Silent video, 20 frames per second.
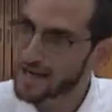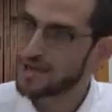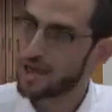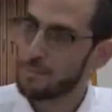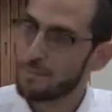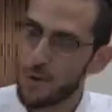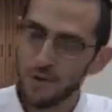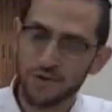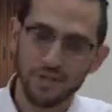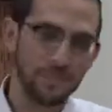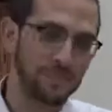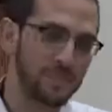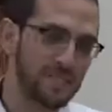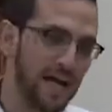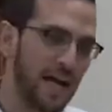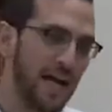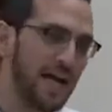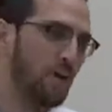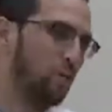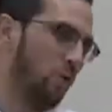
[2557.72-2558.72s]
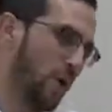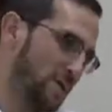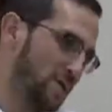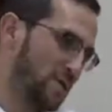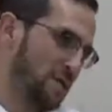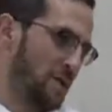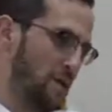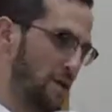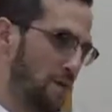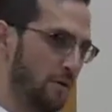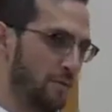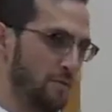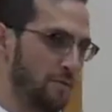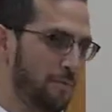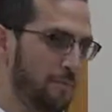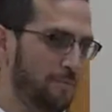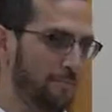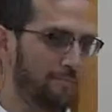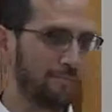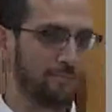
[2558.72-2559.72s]
So the poskim say once a year,
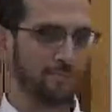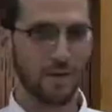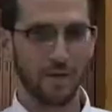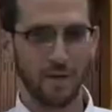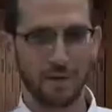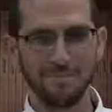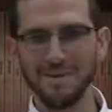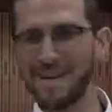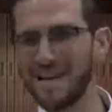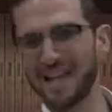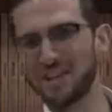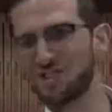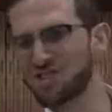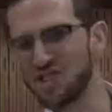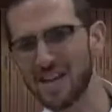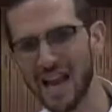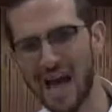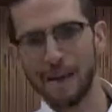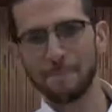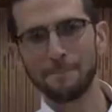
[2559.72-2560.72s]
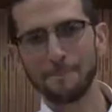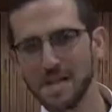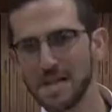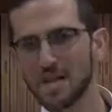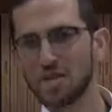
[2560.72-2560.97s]
meaning it should not be